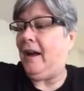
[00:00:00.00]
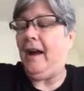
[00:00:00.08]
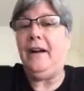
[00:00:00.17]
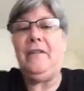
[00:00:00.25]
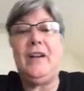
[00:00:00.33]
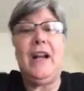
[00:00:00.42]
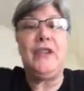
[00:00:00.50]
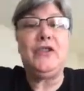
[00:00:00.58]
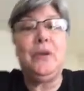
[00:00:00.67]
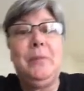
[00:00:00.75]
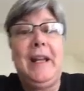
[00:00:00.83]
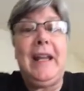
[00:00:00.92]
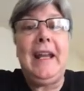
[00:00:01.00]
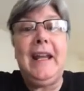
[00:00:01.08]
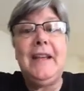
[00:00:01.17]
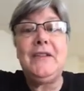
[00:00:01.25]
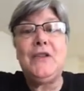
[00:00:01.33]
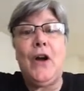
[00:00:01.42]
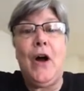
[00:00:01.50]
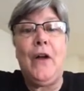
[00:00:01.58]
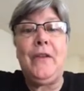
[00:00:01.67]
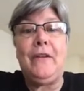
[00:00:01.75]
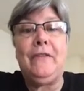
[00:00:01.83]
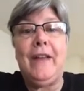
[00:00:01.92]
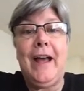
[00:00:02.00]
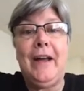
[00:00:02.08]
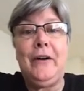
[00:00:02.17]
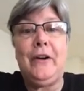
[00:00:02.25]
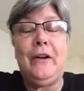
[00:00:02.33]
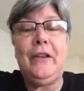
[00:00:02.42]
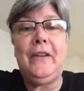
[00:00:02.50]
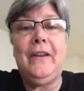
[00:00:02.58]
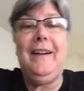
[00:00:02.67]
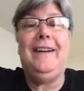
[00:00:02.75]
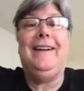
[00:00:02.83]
never got so many hits on the flat earth